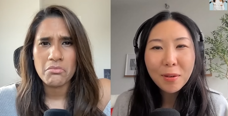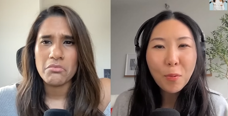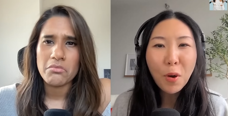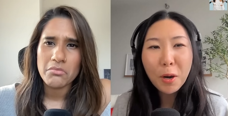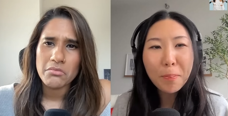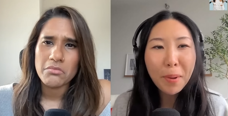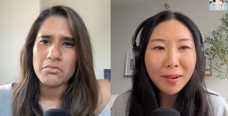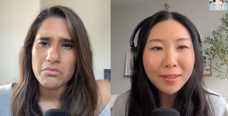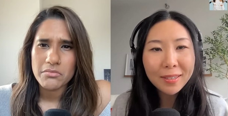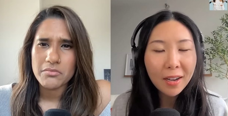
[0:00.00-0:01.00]
Speaker 1: what our
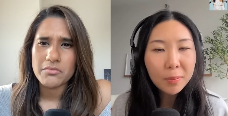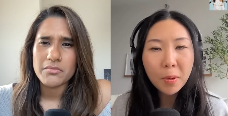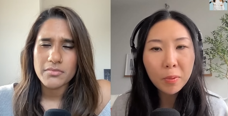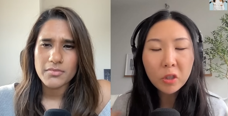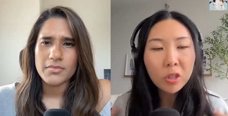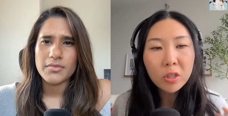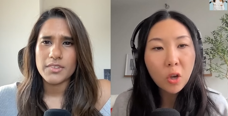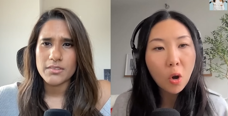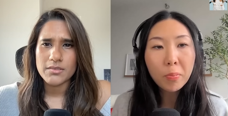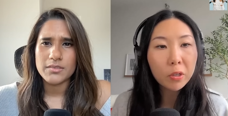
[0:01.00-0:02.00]
body does, but we just
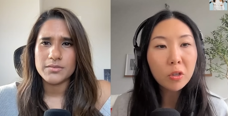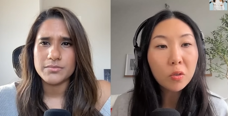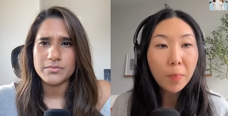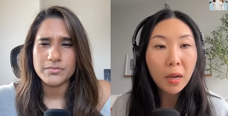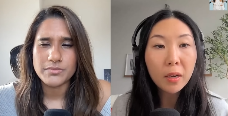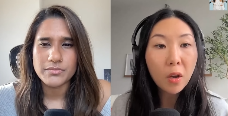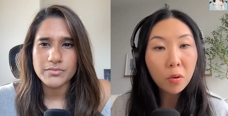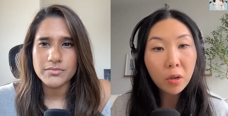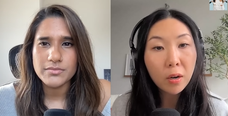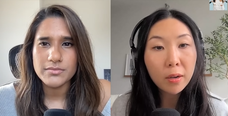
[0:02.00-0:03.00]
don't produce body
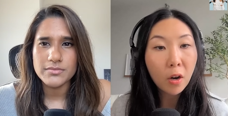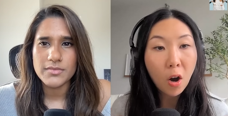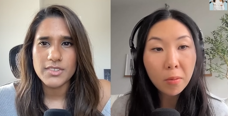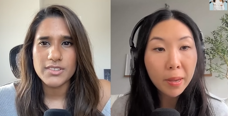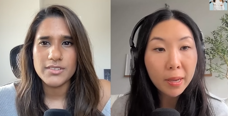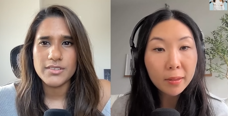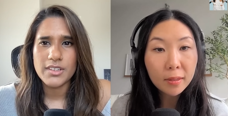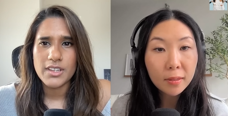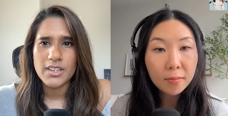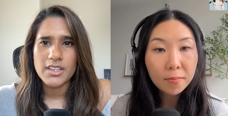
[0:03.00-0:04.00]
odor in our
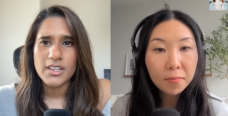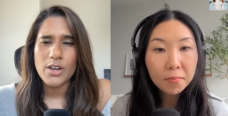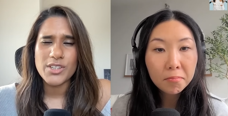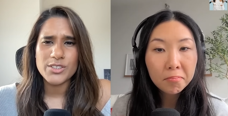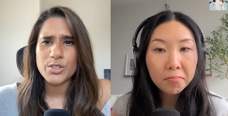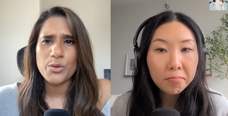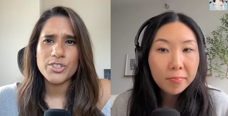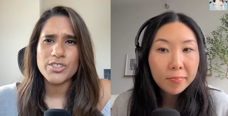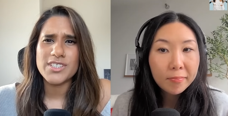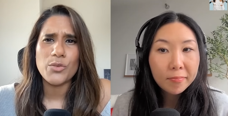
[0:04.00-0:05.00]
armpits. Oh, that's so
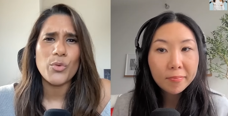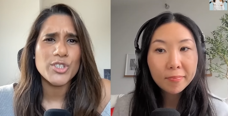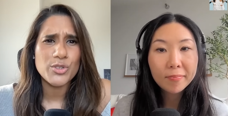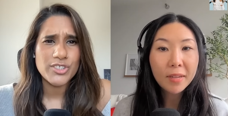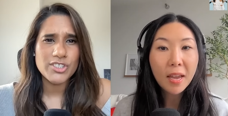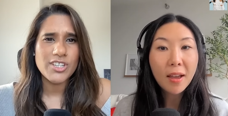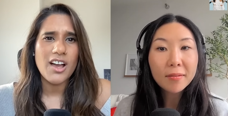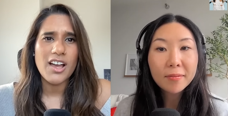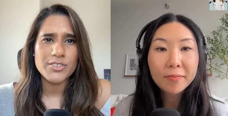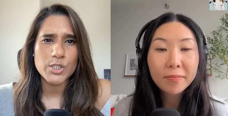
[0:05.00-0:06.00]
Speaker 2: interesting. What do you just yeah. not
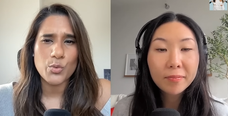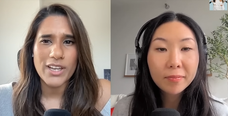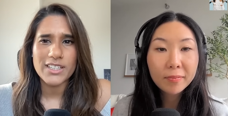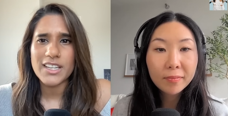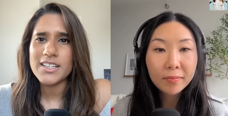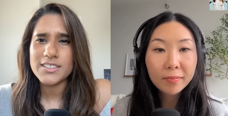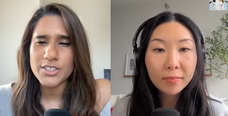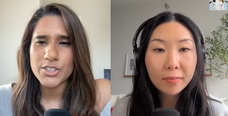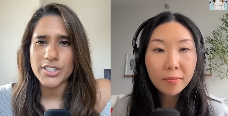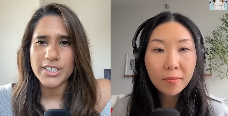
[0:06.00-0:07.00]
have sweat glands in
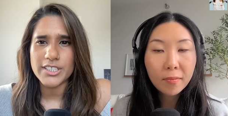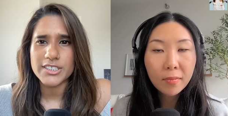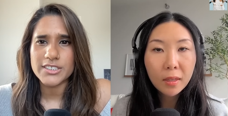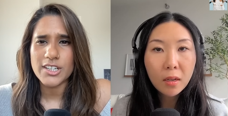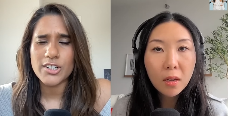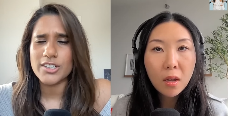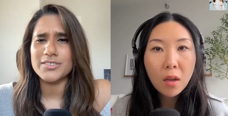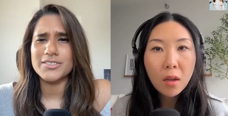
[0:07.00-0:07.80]
your ear? Or